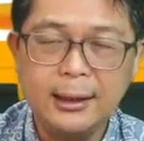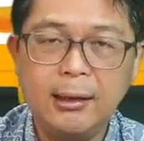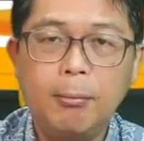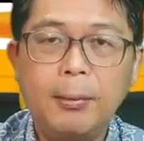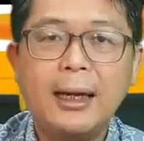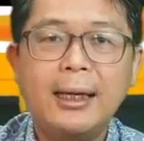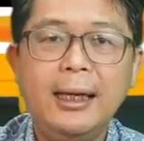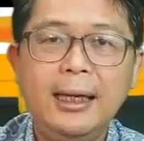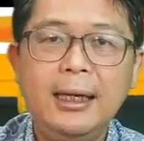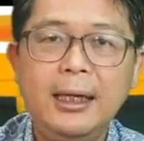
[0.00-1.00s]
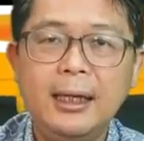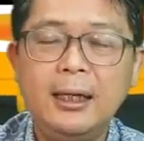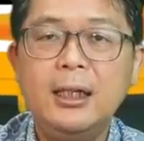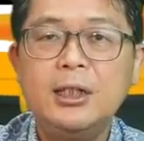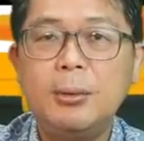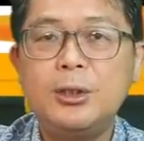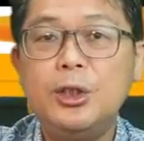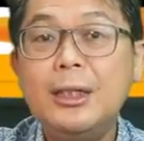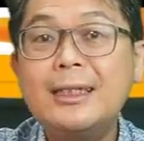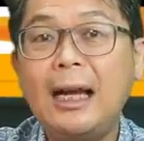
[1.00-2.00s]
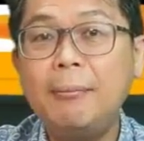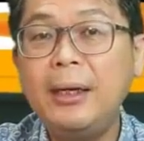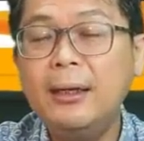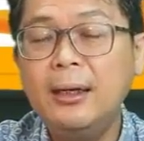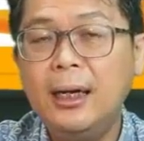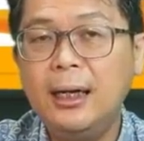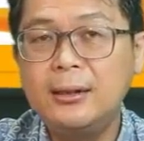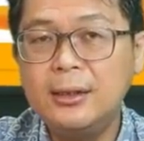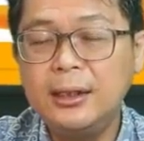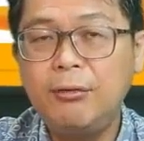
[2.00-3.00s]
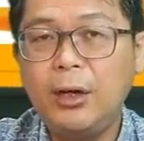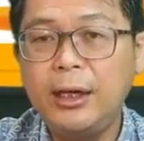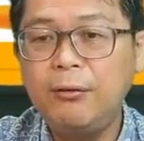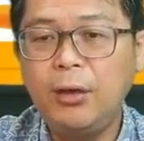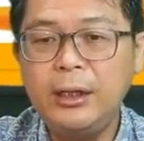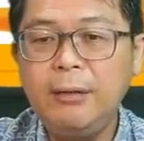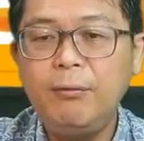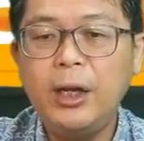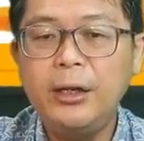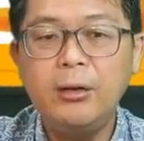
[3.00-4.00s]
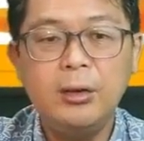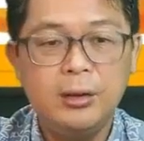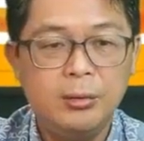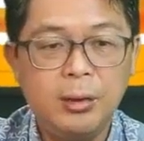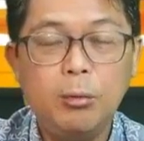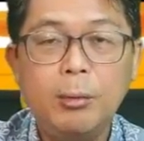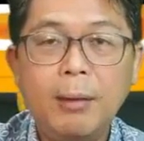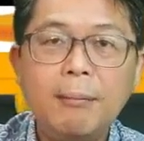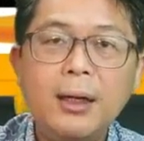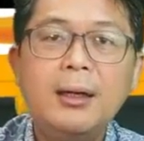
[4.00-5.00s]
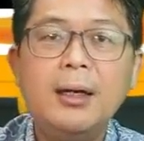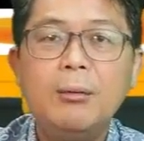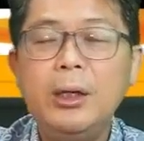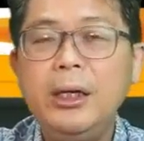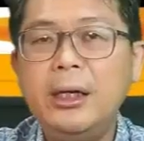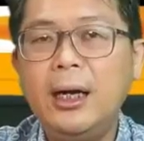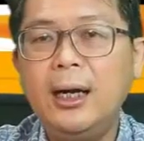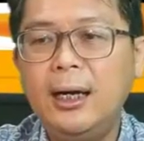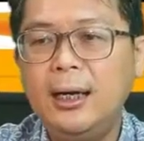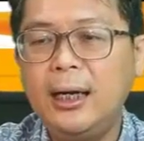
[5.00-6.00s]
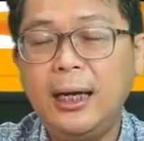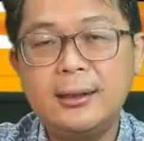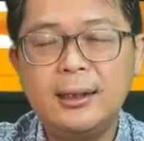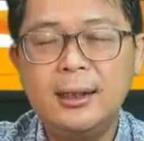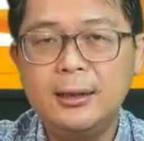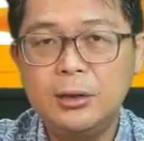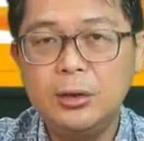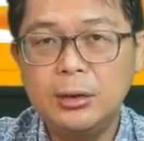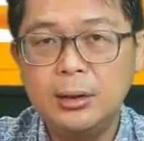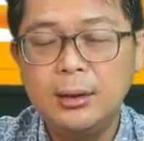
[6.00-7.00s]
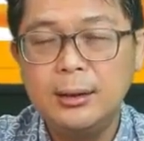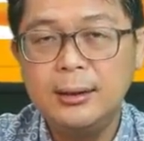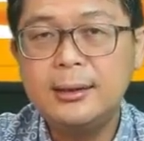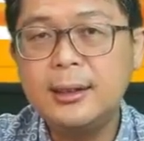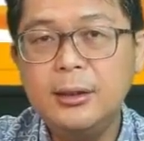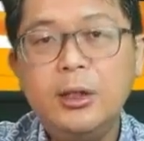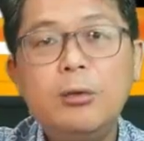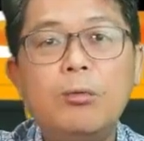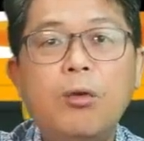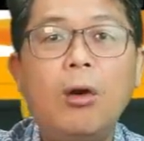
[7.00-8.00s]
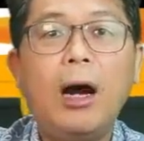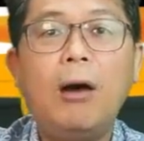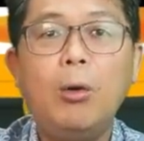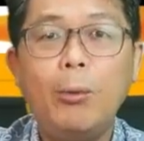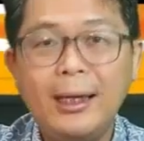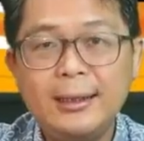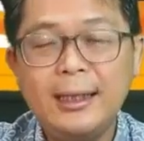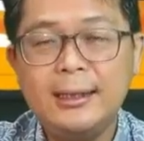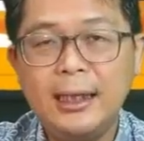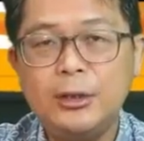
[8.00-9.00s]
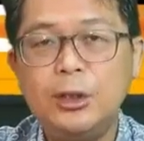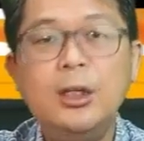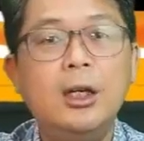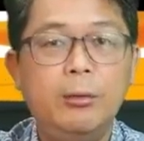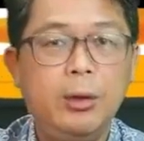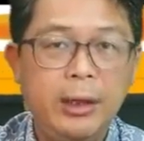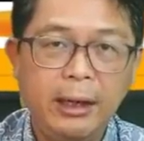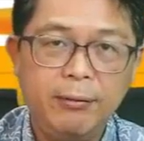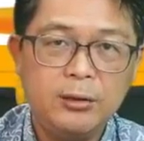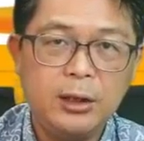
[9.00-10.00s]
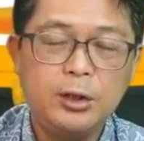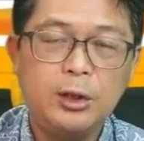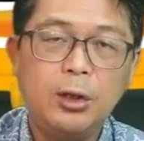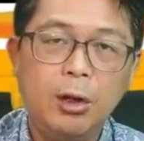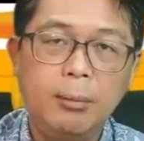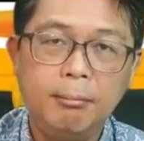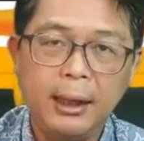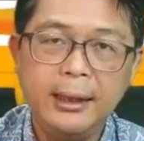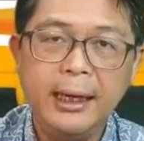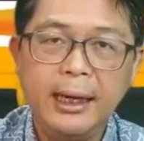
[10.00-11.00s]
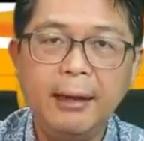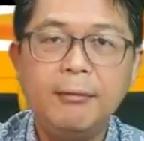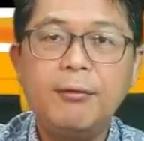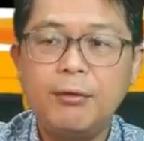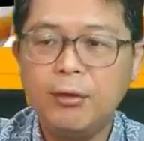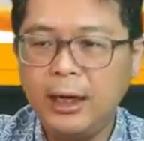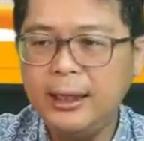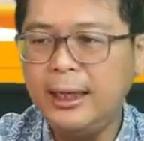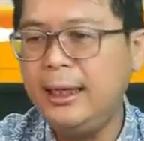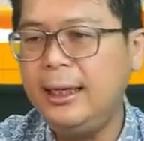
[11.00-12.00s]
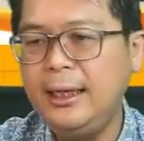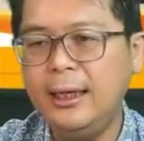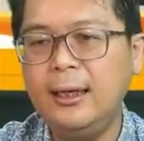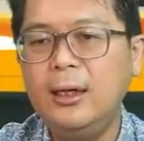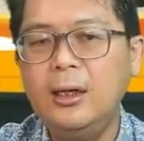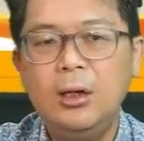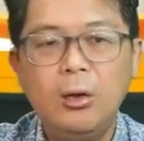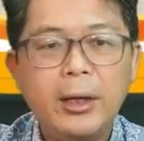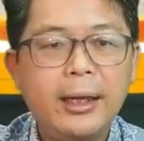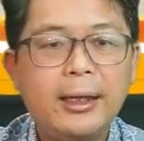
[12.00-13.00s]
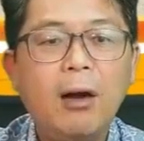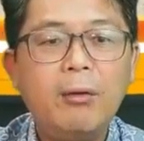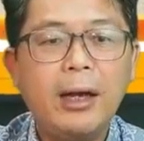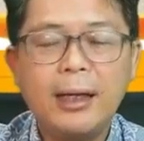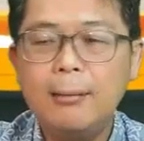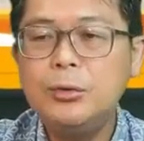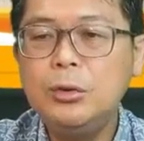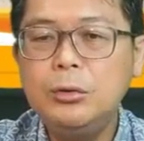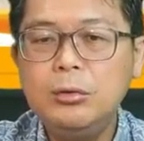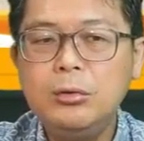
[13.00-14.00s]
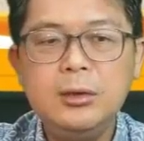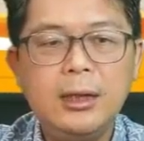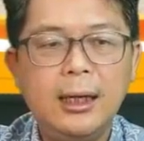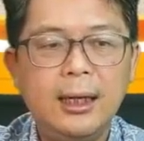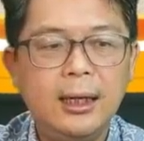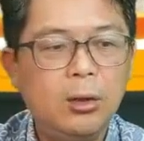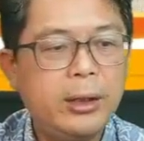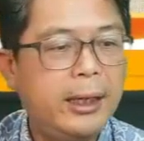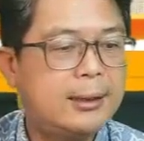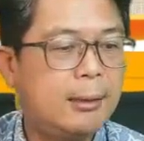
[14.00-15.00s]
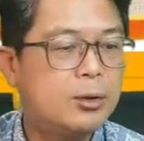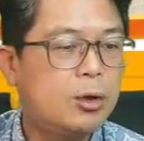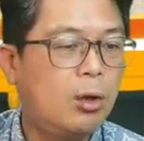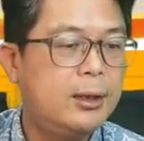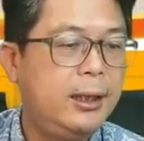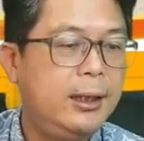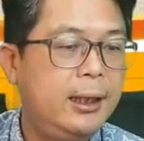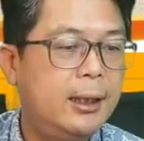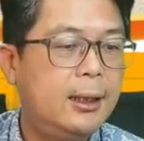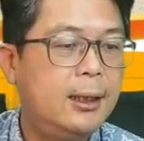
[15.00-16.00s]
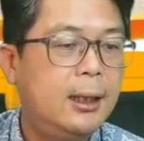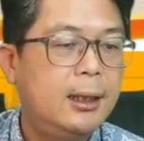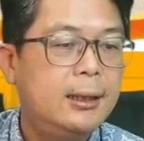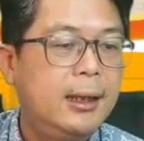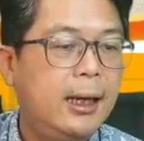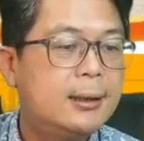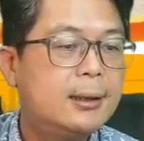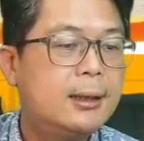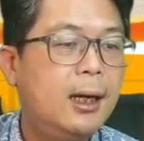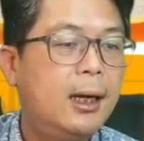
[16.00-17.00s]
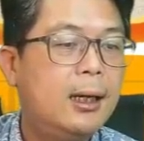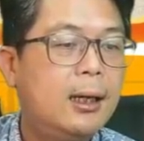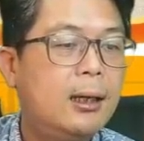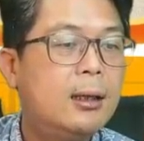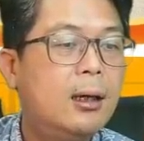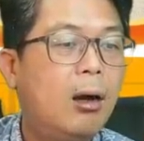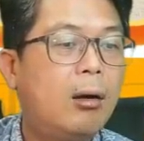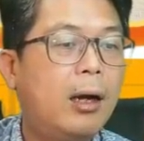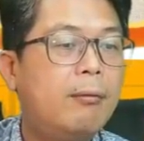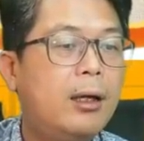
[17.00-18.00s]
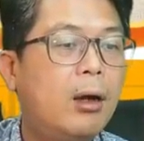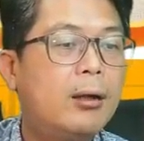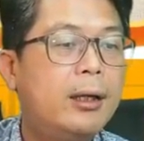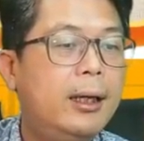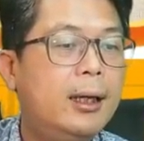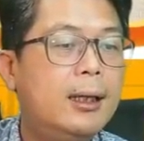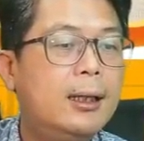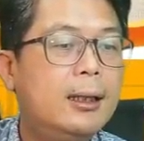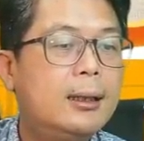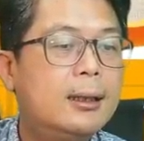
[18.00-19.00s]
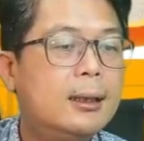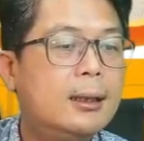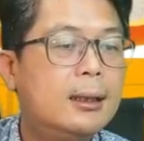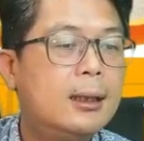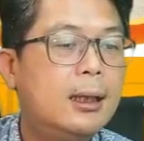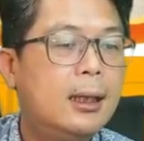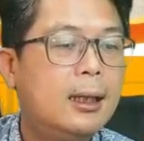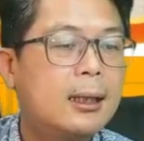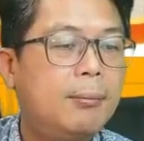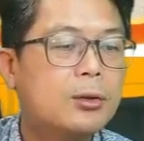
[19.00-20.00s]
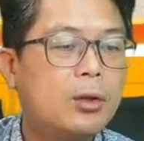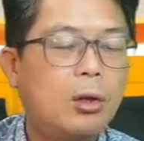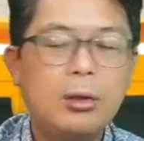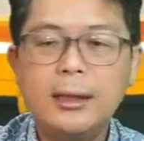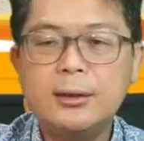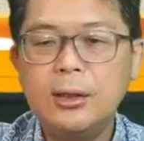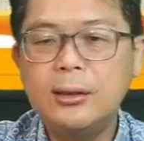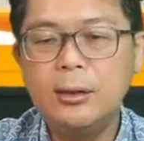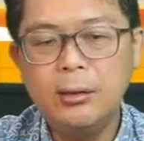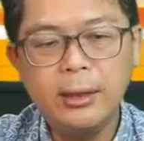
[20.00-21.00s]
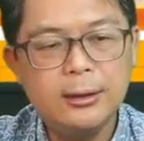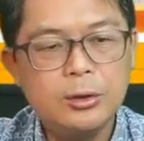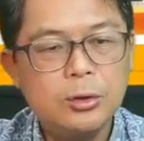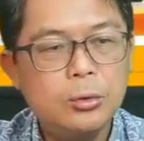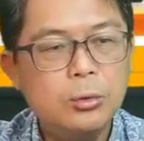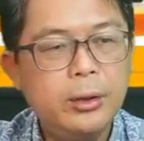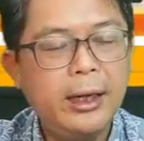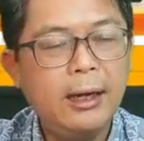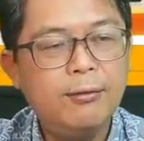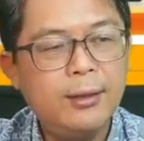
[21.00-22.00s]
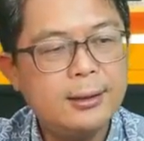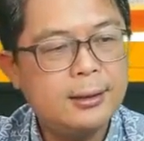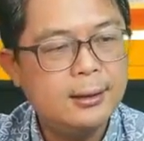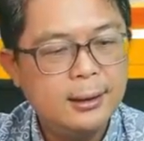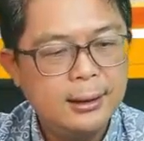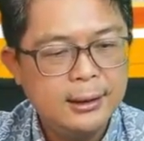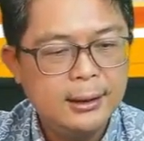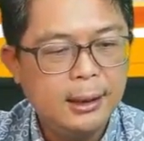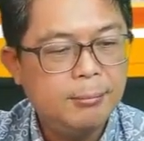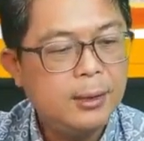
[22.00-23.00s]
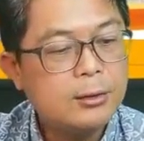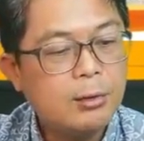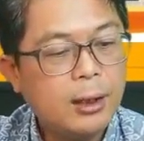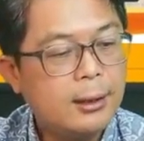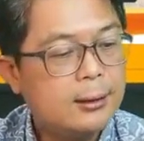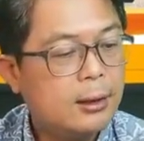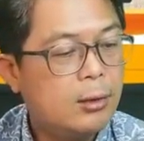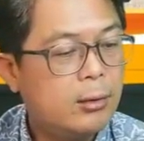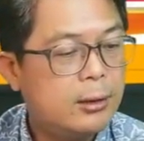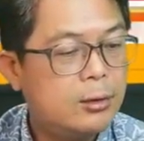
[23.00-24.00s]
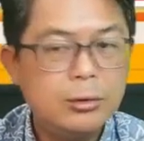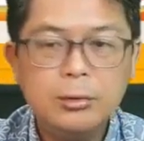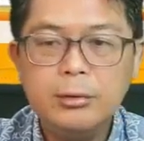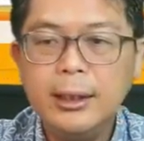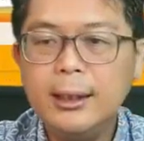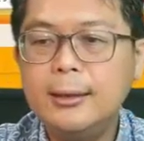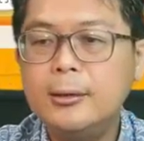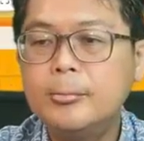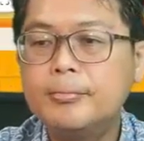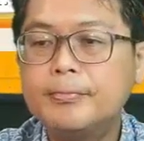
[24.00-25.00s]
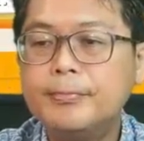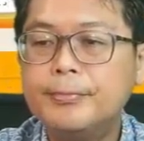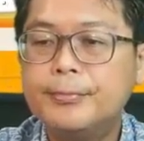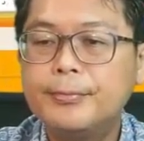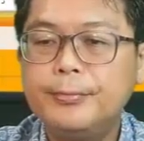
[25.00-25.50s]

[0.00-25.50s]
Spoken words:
classes and our plugin in here, especially this coming Thursday, Friday for deep value. Now remember, we has discontinued for our Wednesday session. We only have our session on Monday and Friday in here. Okay, now we are come to looking at some stocks in here. Yes, all right, we got here a couple of stocks. Let's take a look at Surya first. Yep, that's right. Let's take a look at Surya.